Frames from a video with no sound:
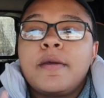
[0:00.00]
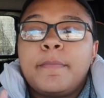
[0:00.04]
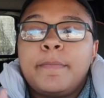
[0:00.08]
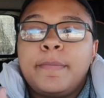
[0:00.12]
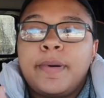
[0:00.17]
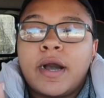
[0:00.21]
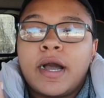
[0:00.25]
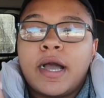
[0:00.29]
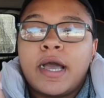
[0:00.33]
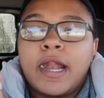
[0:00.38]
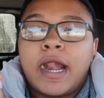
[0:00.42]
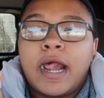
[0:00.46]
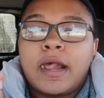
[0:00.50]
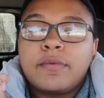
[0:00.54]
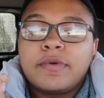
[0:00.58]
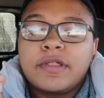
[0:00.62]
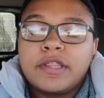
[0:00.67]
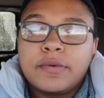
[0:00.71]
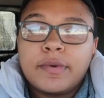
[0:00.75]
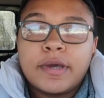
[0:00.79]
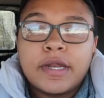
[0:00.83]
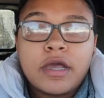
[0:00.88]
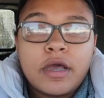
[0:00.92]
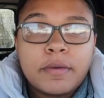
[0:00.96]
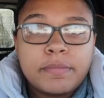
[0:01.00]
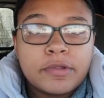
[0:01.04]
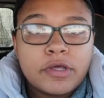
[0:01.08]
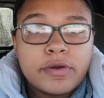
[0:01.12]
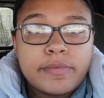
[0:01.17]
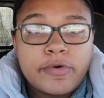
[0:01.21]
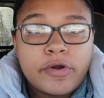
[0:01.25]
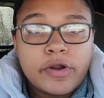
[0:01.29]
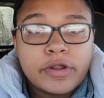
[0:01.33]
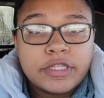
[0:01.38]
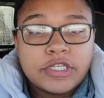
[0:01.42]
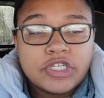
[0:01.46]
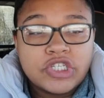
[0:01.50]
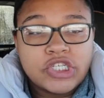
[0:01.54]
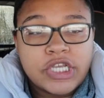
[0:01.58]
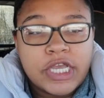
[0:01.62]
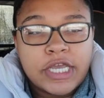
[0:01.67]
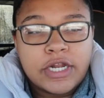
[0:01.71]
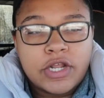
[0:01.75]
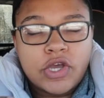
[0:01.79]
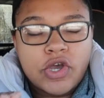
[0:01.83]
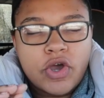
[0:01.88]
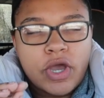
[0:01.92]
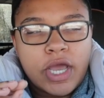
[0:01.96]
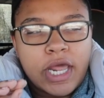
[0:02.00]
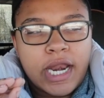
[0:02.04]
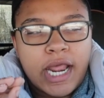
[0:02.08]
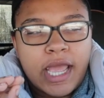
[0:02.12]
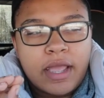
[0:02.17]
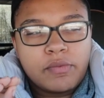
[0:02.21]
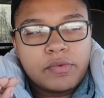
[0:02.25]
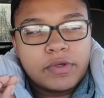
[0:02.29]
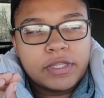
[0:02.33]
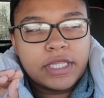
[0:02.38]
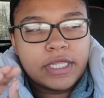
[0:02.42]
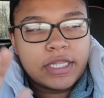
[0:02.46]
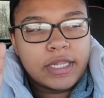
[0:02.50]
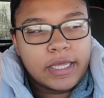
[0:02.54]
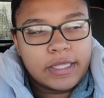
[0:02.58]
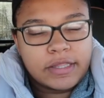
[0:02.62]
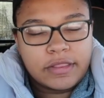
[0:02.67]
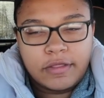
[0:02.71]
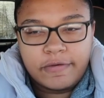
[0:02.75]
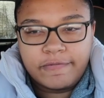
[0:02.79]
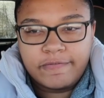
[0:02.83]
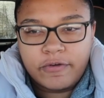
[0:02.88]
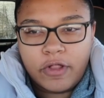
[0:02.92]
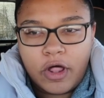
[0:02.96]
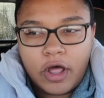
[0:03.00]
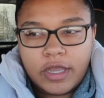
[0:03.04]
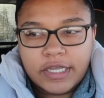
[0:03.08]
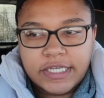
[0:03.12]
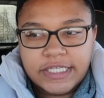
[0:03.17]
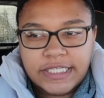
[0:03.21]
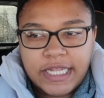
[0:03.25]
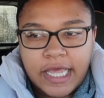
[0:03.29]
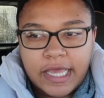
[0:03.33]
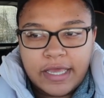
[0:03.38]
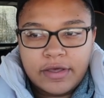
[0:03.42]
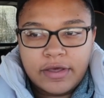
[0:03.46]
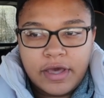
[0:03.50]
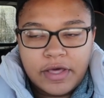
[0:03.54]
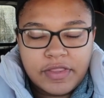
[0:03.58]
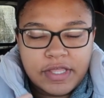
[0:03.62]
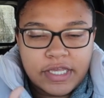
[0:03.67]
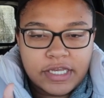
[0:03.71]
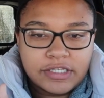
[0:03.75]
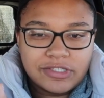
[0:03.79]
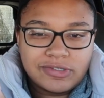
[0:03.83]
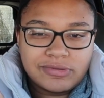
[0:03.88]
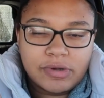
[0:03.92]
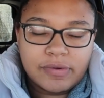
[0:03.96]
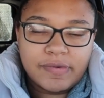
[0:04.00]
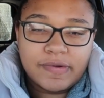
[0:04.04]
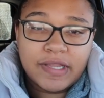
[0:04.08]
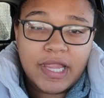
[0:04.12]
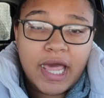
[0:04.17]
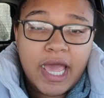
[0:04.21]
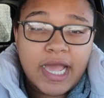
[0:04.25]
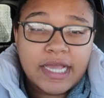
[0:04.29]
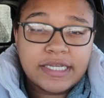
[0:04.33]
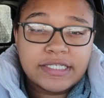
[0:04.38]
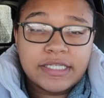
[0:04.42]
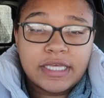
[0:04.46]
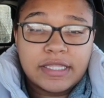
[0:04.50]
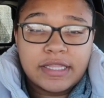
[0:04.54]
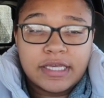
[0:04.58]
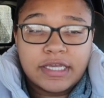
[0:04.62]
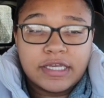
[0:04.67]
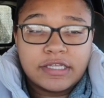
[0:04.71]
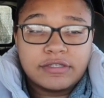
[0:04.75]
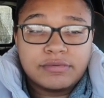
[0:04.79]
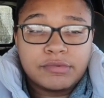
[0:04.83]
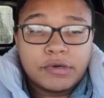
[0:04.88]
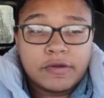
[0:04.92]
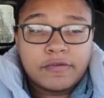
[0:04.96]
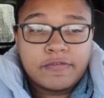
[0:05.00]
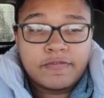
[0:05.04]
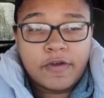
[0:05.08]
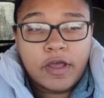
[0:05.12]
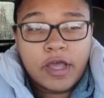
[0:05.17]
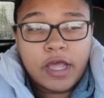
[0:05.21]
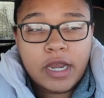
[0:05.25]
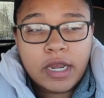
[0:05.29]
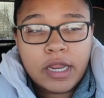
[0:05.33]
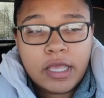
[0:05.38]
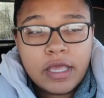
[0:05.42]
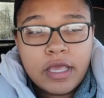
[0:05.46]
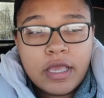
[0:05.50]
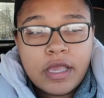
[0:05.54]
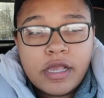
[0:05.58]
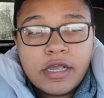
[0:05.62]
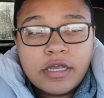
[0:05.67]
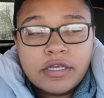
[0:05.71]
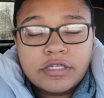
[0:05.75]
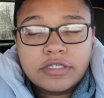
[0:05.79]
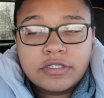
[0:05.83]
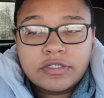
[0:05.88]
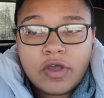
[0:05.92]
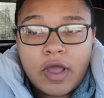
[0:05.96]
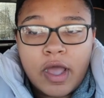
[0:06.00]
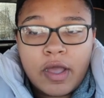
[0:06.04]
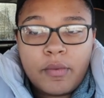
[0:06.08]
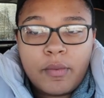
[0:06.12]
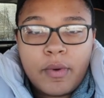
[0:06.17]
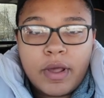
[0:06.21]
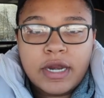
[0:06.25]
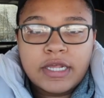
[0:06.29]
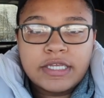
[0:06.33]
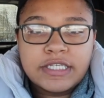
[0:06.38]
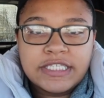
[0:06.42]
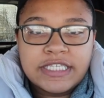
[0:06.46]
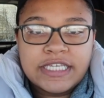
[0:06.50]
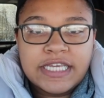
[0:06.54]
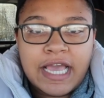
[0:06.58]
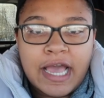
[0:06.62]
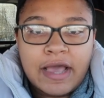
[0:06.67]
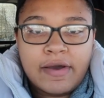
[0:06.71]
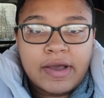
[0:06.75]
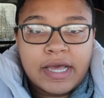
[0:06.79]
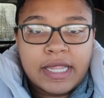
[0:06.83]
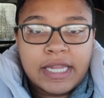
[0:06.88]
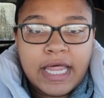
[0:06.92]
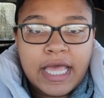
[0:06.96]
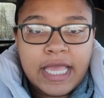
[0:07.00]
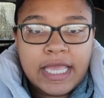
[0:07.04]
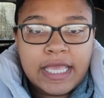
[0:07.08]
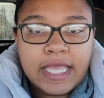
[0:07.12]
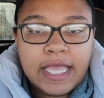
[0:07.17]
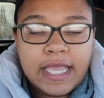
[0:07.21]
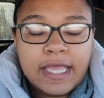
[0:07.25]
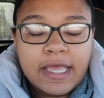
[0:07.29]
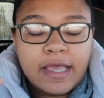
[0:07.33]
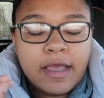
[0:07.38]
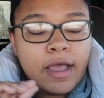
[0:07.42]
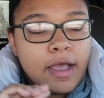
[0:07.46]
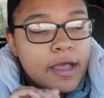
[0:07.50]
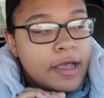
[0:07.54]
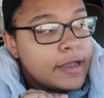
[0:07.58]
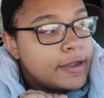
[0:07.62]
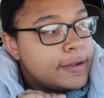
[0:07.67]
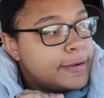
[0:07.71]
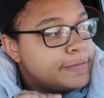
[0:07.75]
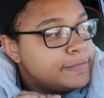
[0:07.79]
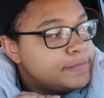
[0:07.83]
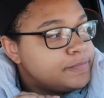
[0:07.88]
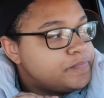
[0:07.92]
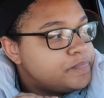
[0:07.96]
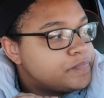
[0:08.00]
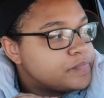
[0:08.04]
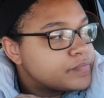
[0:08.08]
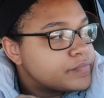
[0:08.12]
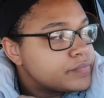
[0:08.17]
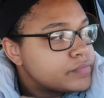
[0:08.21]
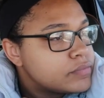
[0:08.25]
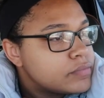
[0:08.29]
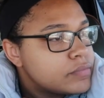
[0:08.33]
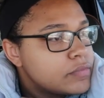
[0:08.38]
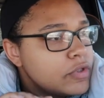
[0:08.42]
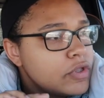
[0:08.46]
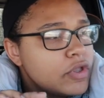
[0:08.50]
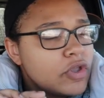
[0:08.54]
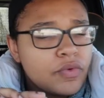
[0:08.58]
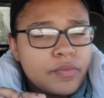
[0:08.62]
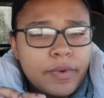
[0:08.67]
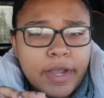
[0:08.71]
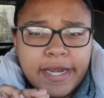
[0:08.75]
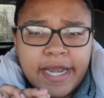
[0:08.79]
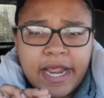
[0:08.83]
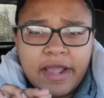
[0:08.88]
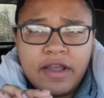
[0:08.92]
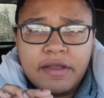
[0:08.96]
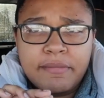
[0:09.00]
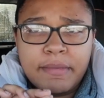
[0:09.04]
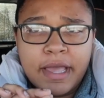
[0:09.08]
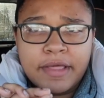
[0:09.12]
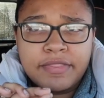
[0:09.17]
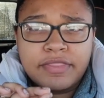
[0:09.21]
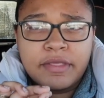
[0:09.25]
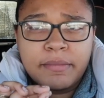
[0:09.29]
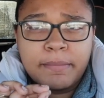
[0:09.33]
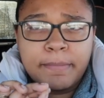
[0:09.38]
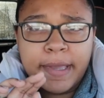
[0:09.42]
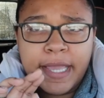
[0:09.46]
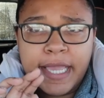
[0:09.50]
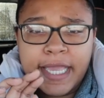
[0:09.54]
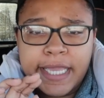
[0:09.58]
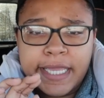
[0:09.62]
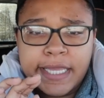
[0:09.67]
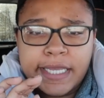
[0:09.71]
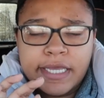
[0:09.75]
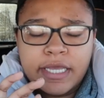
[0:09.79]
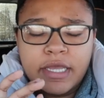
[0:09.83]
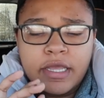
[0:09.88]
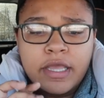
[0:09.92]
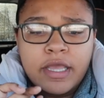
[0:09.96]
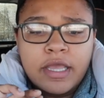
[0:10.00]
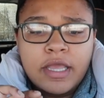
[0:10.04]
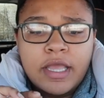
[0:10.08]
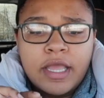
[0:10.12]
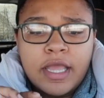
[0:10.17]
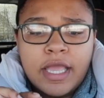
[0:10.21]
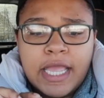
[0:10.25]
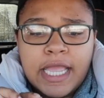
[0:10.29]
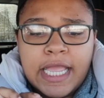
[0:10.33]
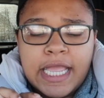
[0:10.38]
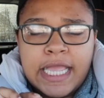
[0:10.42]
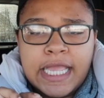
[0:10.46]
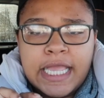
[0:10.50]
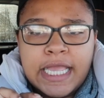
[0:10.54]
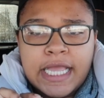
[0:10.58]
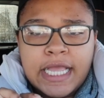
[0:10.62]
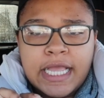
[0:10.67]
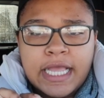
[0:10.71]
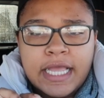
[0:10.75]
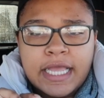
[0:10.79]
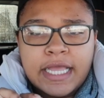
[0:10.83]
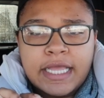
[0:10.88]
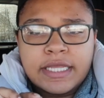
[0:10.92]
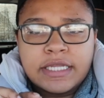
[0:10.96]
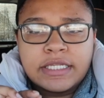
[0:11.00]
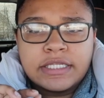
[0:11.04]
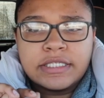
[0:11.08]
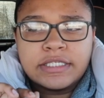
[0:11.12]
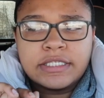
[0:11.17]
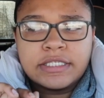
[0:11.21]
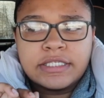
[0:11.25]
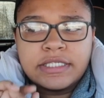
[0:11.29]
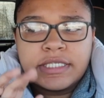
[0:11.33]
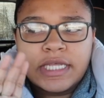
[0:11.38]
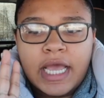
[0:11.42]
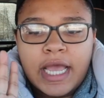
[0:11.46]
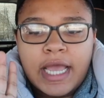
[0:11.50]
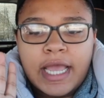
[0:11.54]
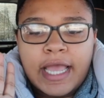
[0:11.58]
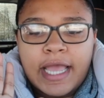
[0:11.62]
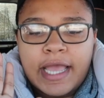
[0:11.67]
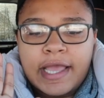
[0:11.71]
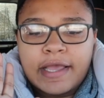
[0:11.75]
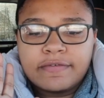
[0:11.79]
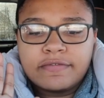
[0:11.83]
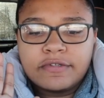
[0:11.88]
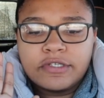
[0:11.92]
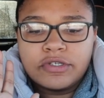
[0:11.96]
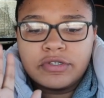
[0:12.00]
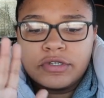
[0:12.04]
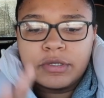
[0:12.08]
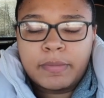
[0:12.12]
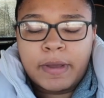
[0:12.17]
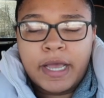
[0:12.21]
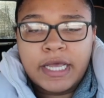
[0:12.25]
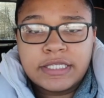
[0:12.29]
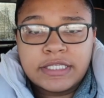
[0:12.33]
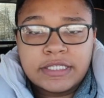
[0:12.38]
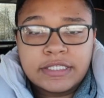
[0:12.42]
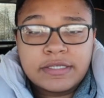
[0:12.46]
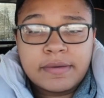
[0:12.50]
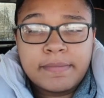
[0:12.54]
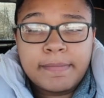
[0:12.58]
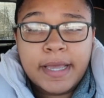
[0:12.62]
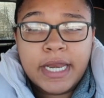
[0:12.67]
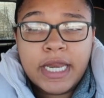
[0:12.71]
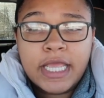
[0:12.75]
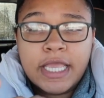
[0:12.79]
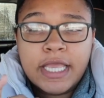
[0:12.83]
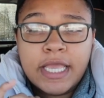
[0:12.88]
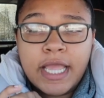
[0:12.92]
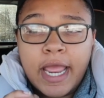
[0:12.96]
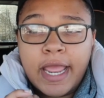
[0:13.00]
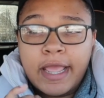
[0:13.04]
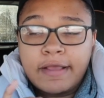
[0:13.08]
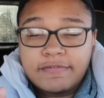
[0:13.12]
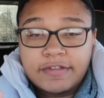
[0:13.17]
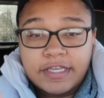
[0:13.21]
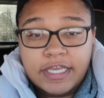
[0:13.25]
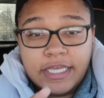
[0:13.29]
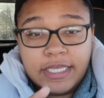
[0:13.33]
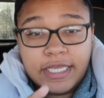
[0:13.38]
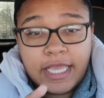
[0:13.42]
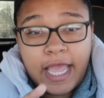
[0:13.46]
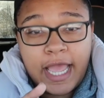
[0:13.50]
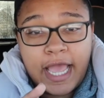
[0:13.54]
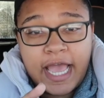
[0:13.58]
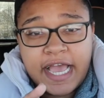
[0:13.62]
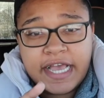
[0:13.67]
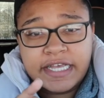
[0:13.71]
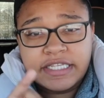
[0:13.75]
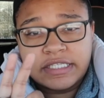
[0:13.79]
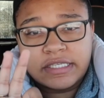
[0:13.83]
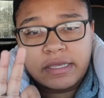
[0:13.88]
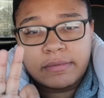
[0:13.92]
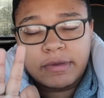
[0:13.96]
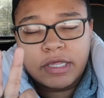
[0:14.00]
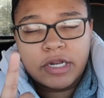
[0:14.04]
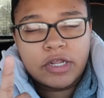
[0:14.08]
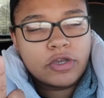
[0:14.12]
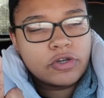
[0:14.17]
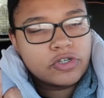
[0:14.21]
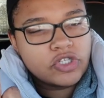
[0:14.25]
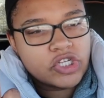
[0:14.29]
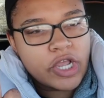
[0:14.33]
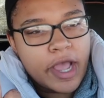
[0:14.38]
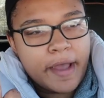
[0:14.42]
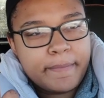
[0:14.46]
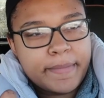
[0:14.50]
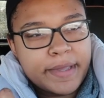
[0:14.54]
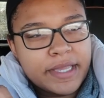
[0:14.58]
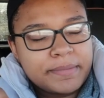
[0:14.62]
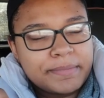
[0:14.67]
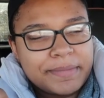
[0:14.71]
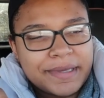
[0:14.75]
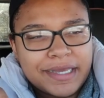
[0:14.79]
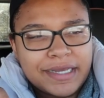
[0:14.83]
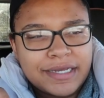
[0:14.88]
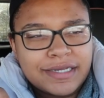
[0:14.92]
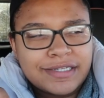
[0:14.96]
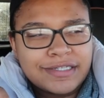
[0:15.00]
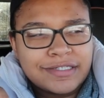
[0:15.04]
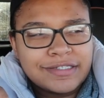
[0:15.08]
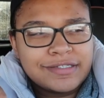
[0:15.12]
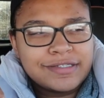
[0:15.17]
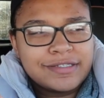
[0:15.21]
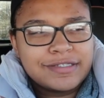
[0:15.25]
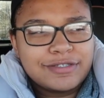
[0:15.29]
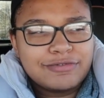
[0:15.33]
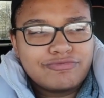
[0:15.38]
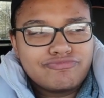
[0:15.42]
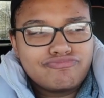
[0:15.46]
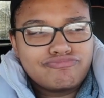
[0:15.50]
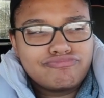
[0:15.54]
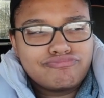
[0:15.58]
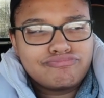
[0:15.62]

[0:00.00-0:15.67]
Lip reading: but I really want to upload more on this channel, and I really like the vlog style. I think it's more relaxed. I think it's more fun, so I want to see how I like it. Right now I'm at the bank and I have to deposit some money. I have to get gas. I'm going to go shopping because